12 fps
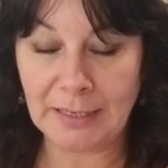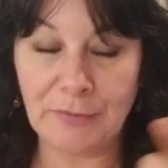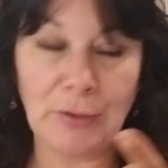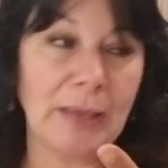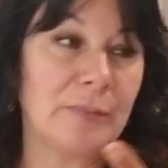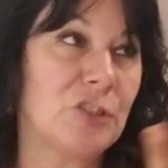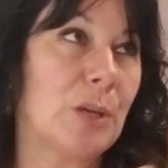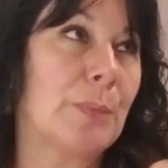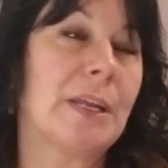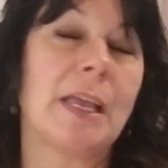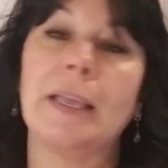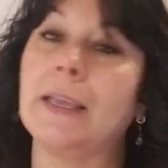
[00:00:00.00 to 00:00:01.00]
If you have
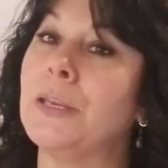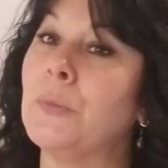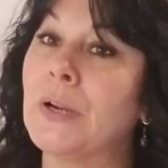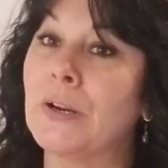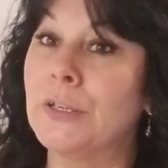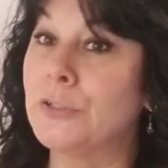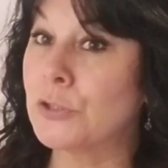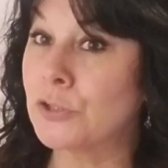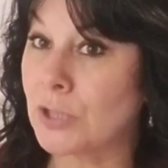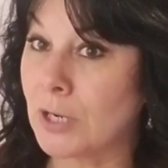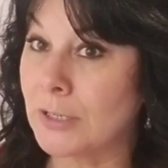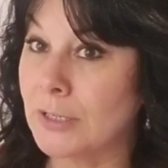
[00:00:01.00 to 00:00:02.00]
Gemini anywhere in your
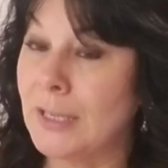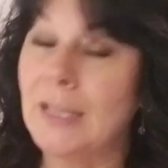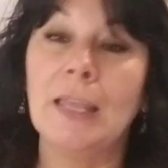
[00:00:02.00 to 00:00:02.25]
chart,